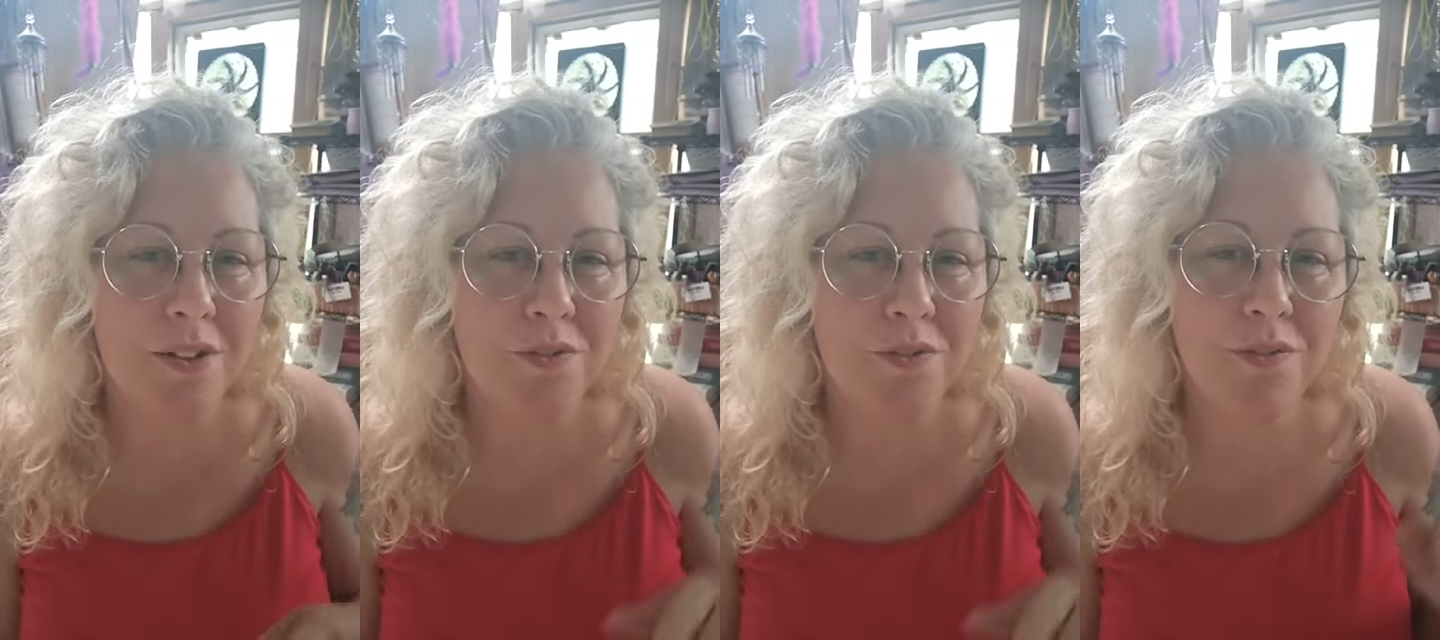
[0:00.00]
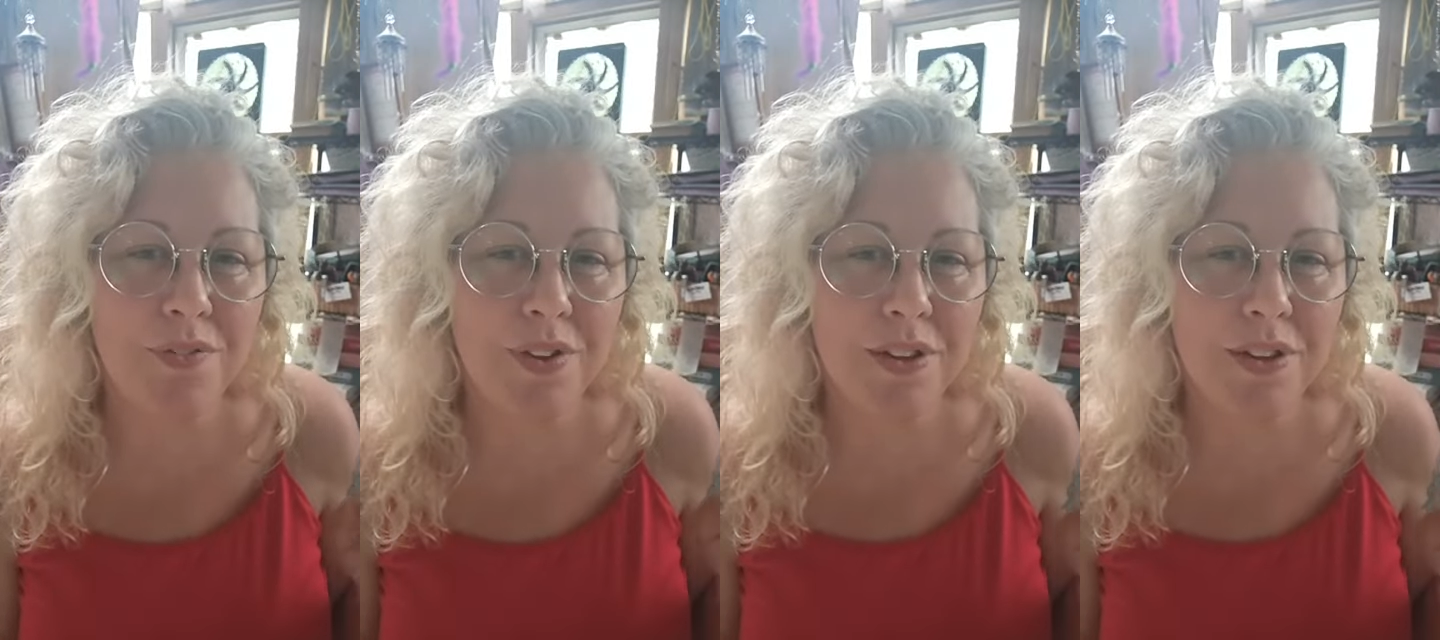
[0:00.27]

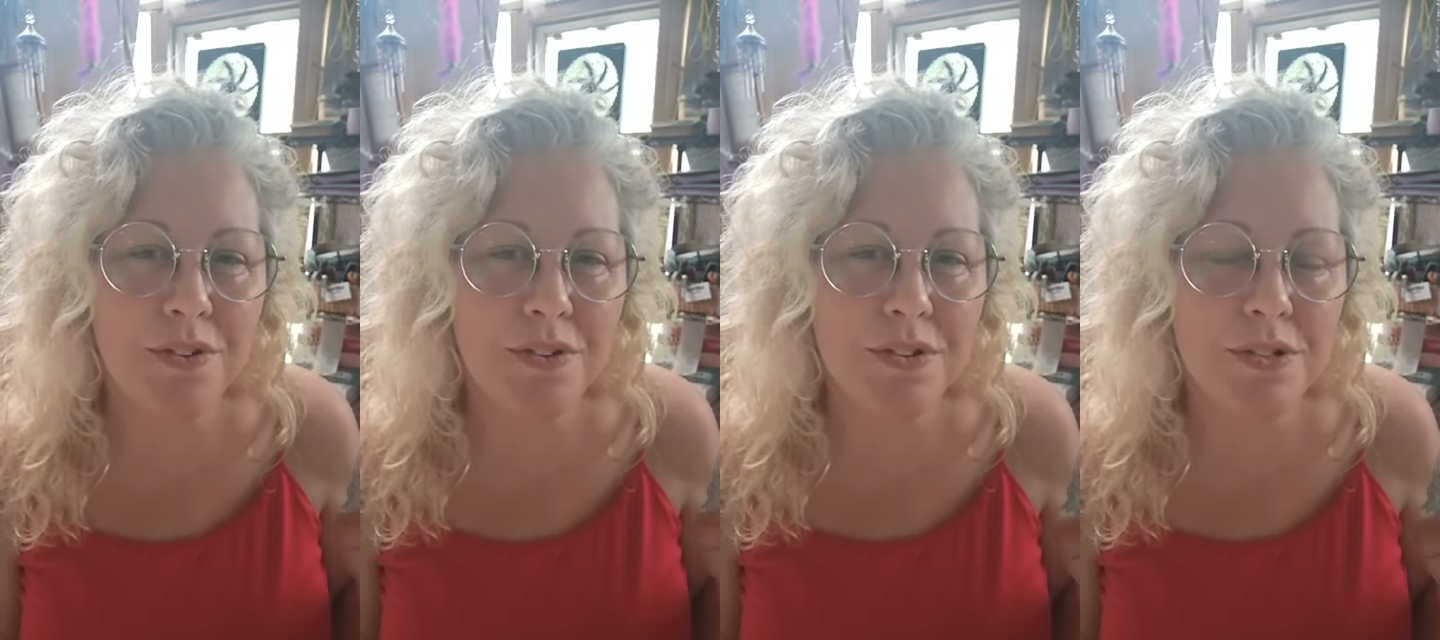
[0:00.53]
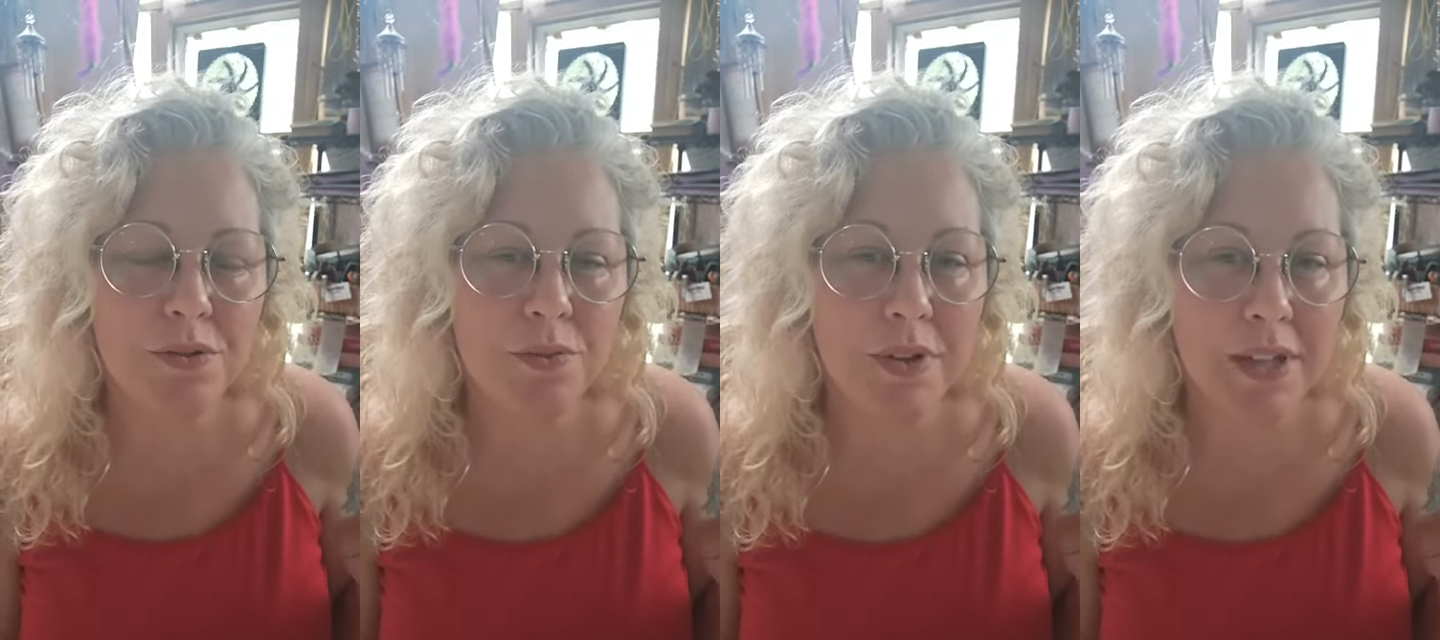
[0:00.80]

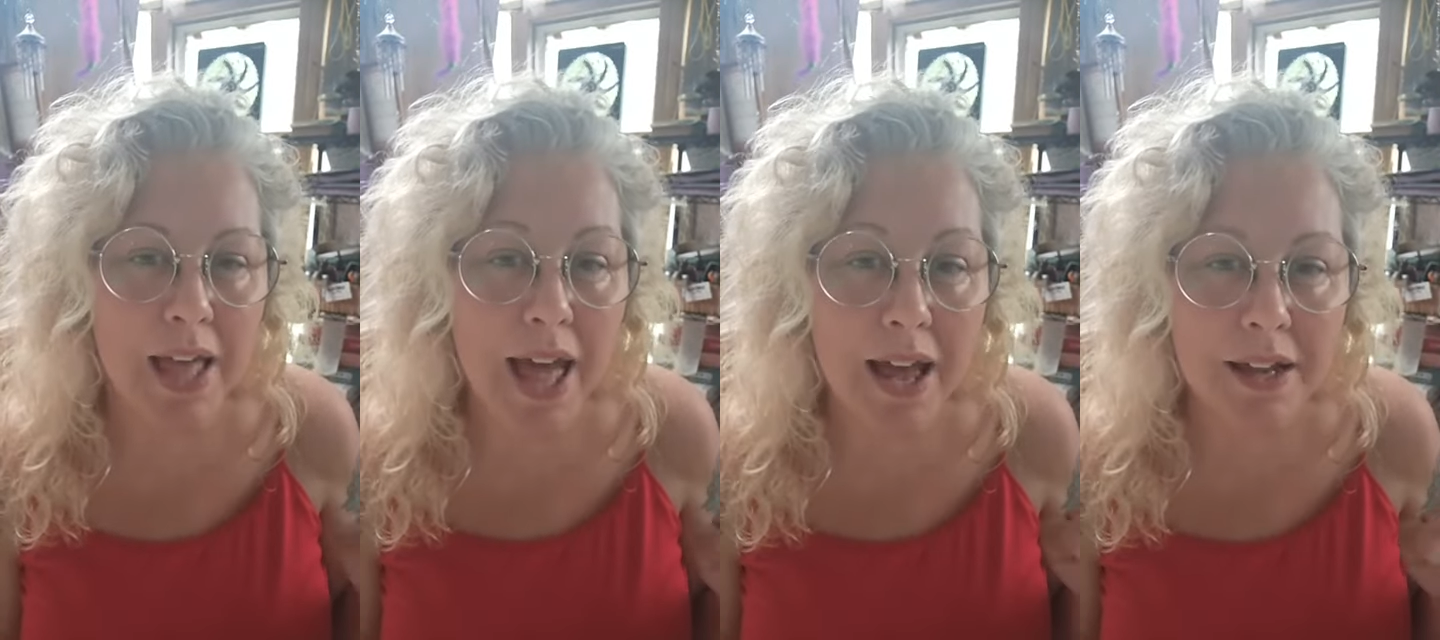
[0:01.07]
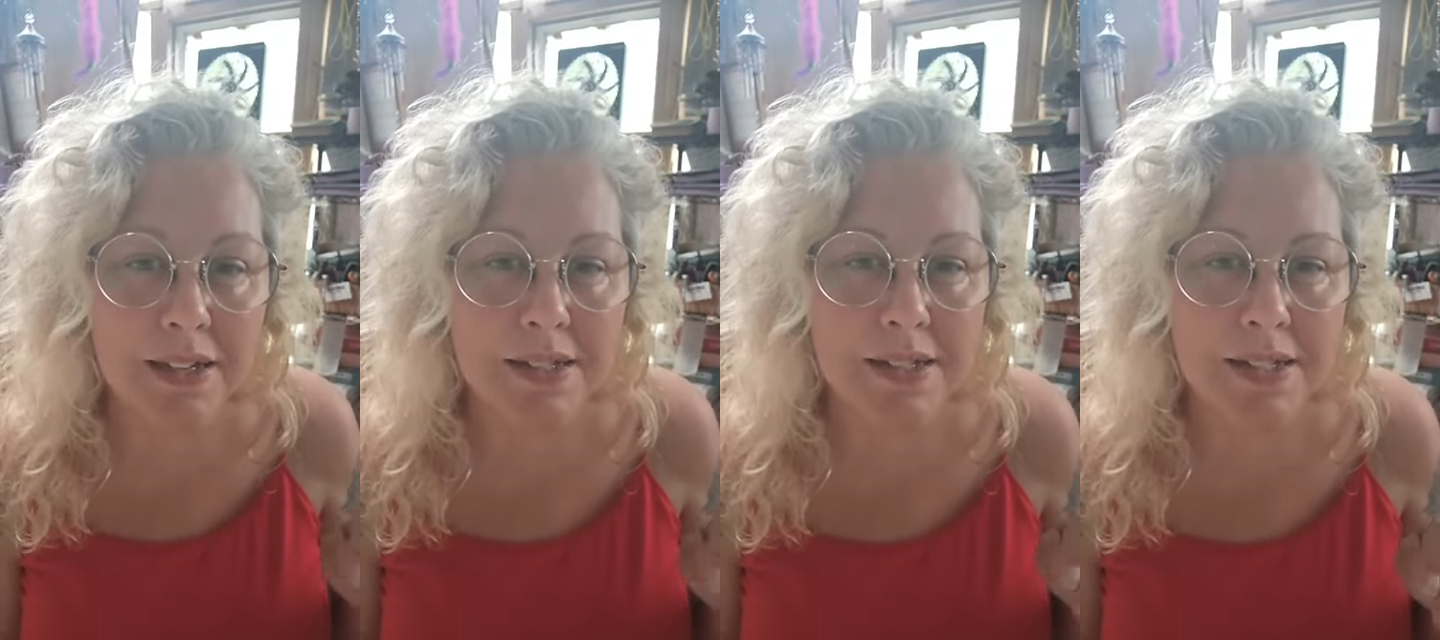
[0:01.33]
feels
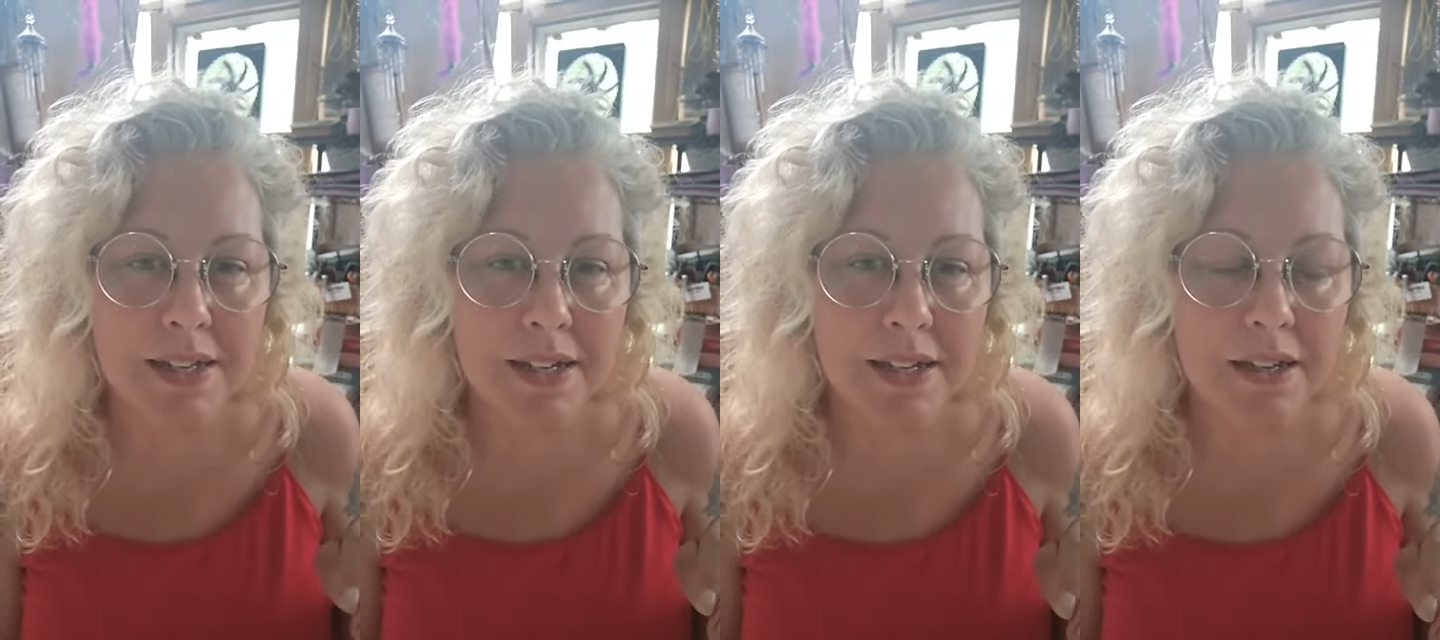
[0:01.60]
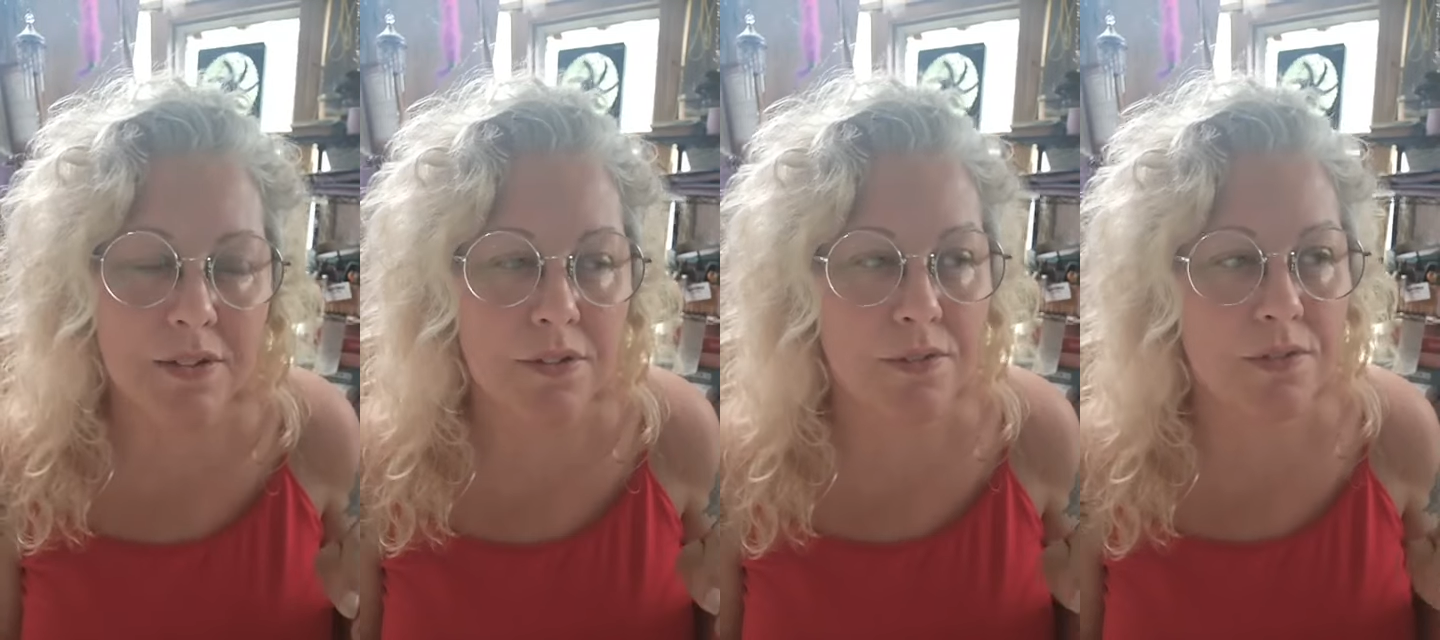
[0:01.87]
relaxing.
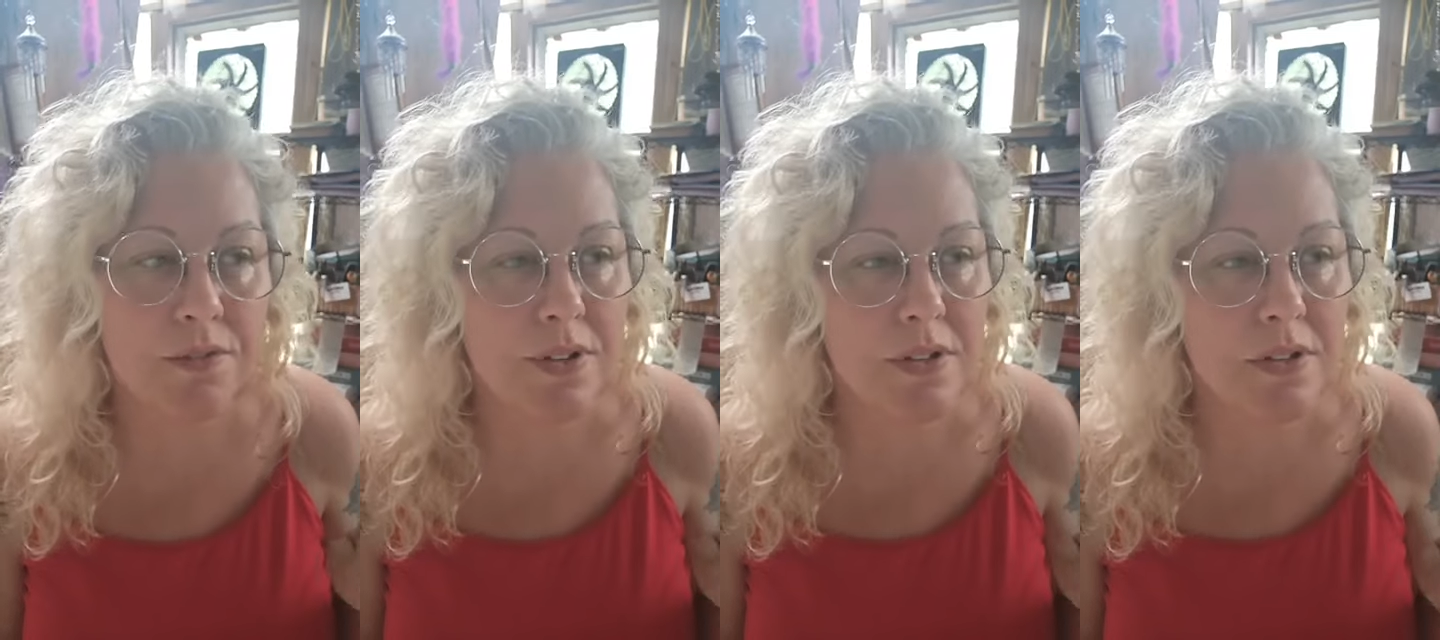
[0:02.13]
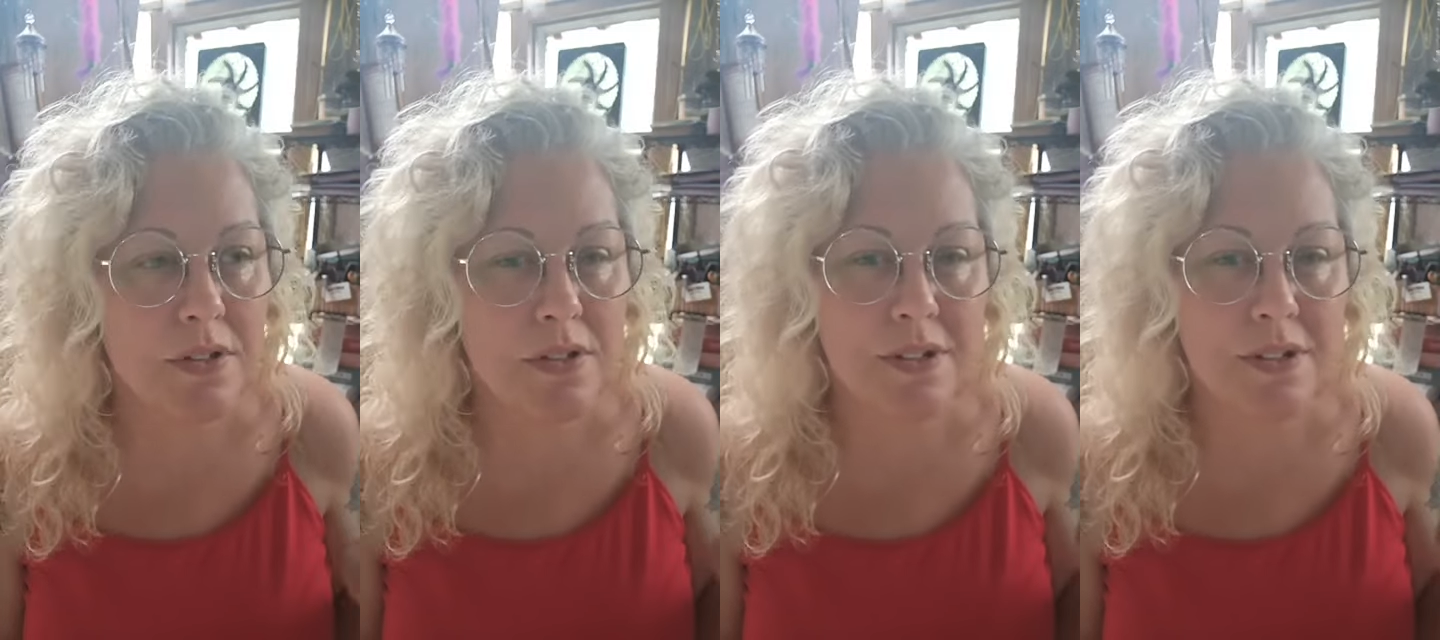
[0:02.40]
It
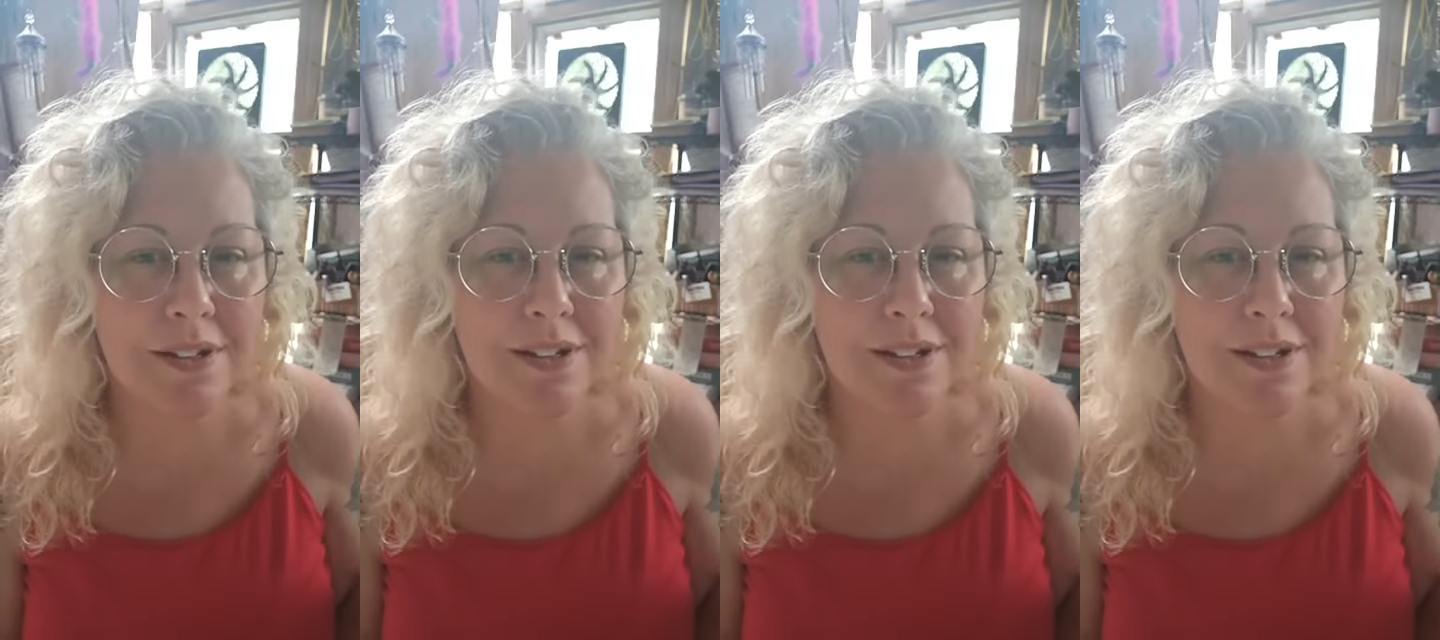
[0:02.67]
feels